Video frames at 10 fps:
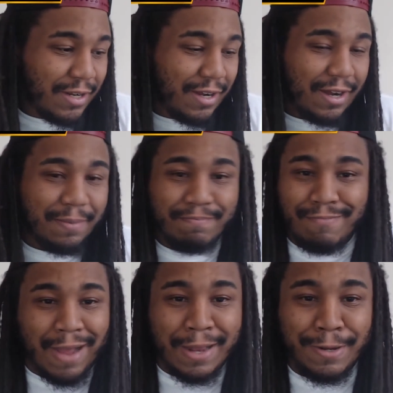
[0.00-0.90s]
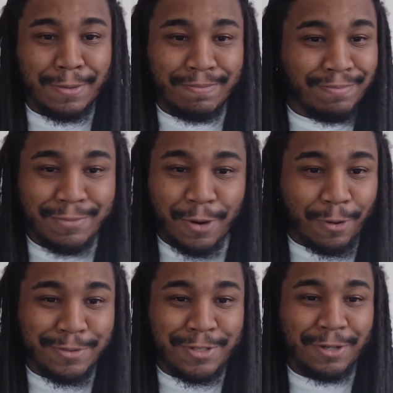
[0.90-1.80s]

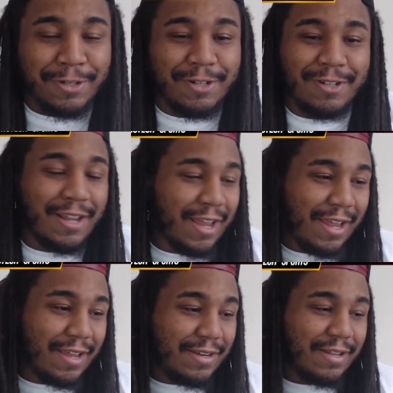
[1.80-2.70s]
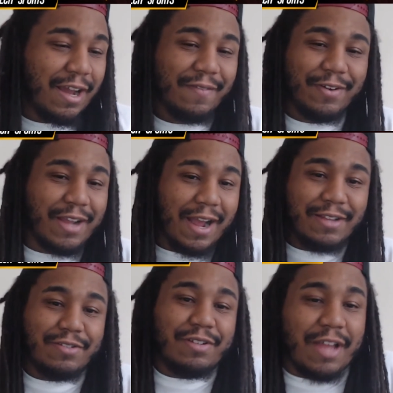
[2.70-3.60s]
Cole Turner and the other
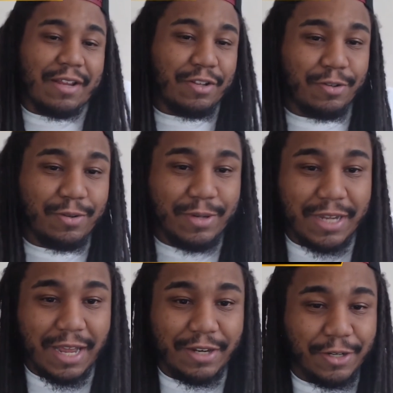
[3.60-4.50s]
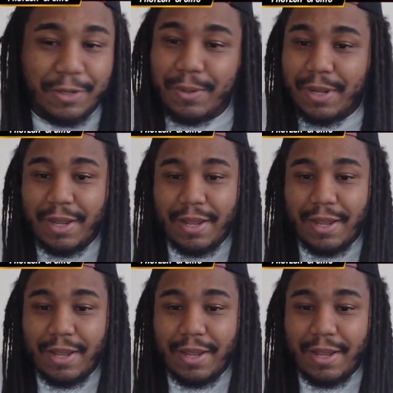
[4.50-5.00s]
guys are going to have to do what they got to do.